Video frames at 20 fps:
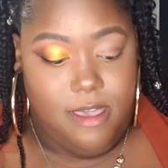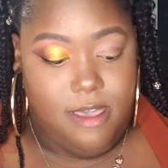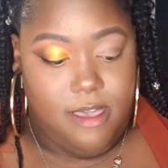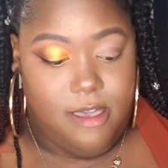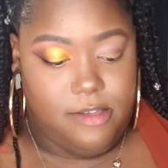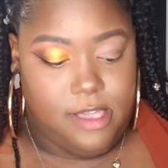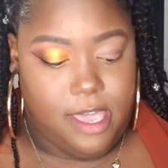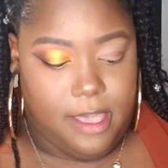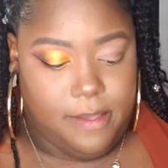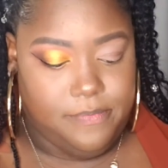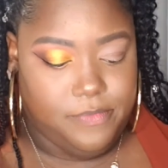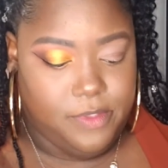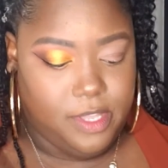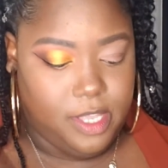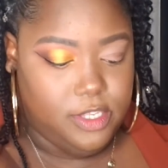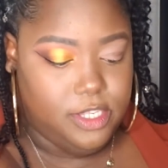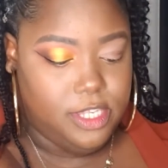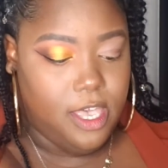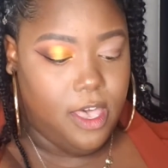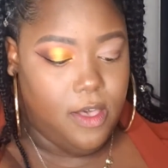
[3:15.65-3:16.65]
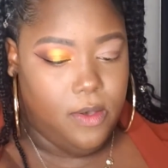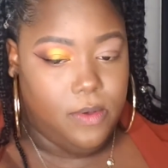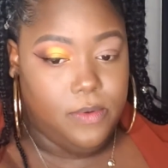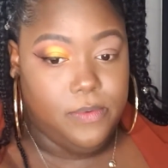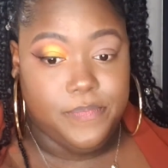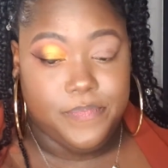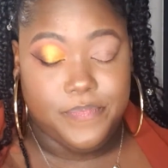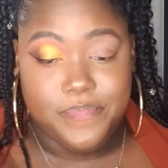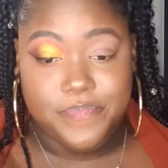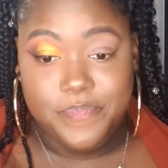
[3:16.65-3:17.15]
Okay, so
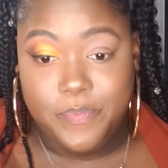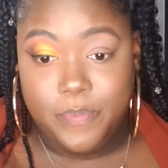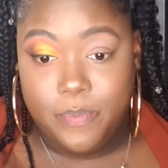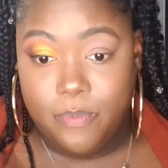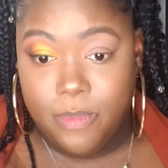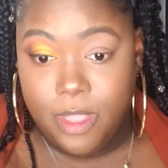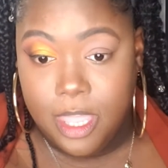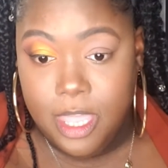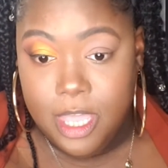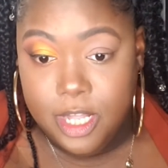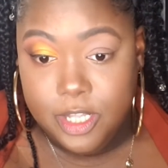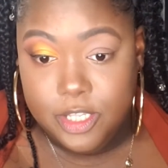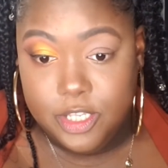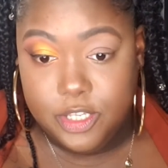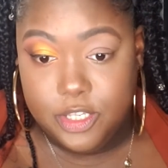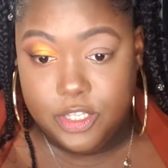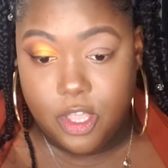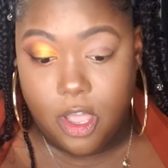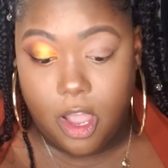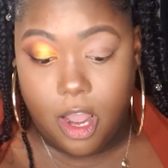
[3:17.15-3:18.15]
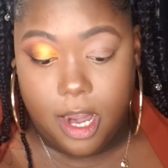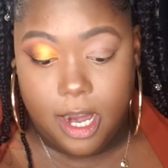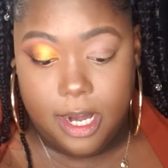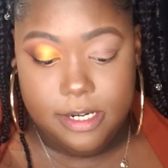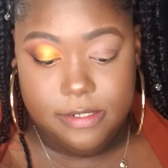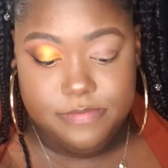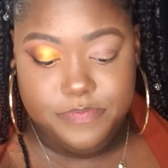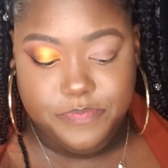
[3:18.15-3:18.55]
to start,